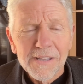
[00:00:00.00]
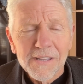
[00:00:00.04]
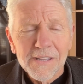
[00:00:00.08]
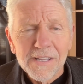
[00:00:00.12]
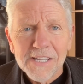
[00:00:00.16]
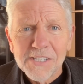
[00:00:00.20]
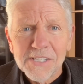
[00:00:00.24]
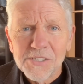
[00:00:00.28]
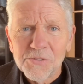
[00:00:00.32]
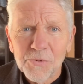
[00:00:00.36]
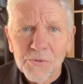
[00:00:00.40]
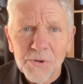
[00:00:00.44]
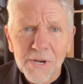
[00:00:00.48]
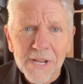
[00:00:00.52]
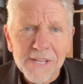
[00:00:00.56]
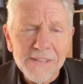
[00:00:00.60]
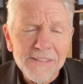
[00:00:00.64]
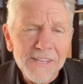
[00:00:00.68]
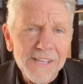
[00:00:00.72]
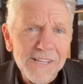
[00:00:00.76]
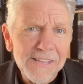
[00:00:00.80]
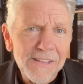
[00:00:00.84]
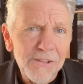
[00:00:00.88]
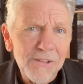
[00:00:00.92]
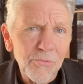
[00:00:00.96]
That's where I
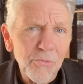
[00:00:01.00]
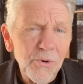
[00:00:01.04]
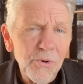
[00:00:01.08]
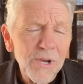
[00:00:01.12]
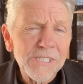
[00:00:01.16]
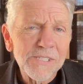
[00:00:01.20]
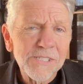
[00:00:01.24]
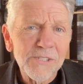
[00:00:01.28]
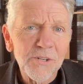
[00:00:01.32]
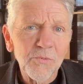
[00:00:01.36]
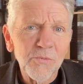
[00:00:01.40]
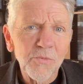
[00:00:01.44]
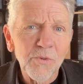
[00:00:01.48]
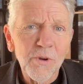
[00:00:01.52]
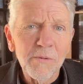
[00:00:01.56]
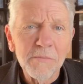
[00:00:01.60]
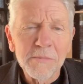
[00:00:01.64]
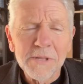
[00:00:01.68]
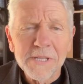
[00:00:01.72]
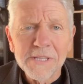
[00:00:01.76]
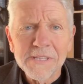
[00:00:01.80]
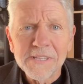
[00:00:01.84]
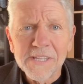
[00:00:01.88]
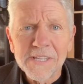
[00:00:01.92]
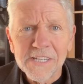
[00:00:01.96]
think the Western
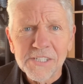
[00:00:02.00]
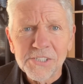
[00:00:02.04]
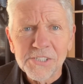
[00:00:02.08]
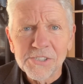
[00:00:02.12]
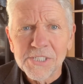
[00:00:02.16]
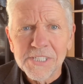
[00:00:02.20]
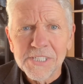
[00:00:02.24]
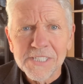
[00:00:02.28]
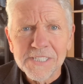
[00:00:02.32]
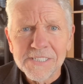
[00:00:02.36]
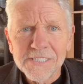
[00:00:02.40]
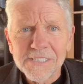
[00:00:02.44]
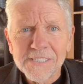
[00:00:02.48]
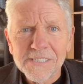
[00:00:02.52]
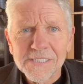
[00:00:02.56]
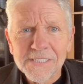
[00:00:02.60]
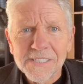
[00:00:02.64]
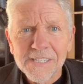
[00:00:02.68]
woman thinks she's